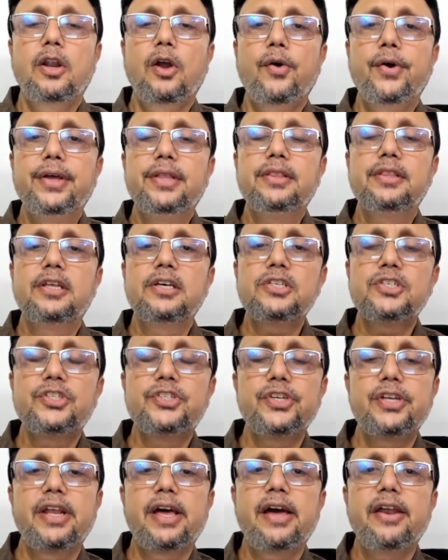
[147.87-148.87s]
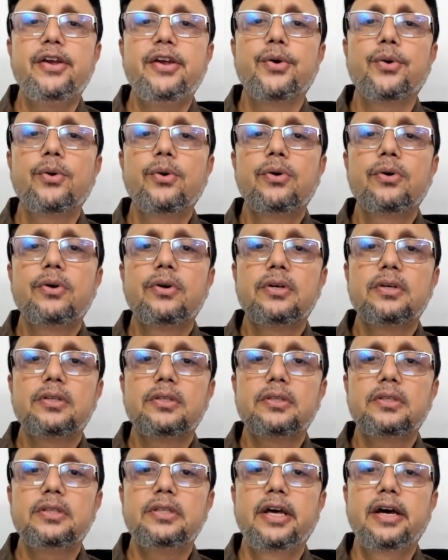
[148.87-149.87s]
Now, in this scenario,
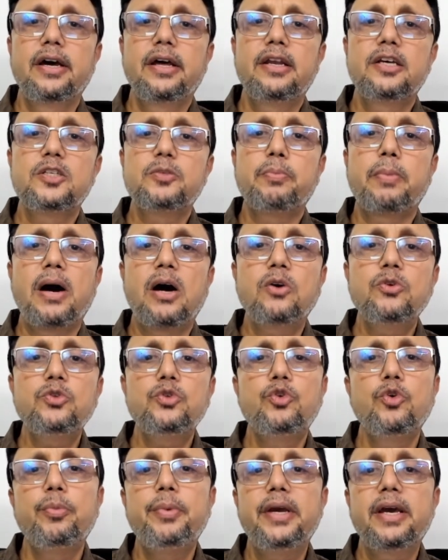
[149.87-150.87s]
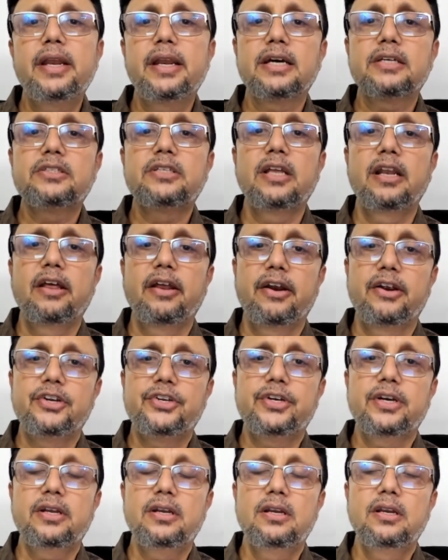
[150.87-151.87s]
there is bound to be an
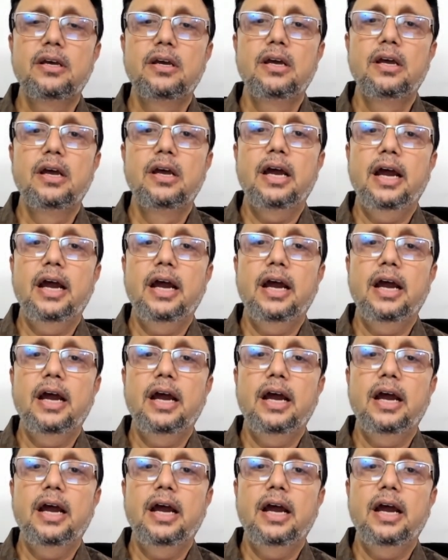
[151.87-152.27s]
acceleration,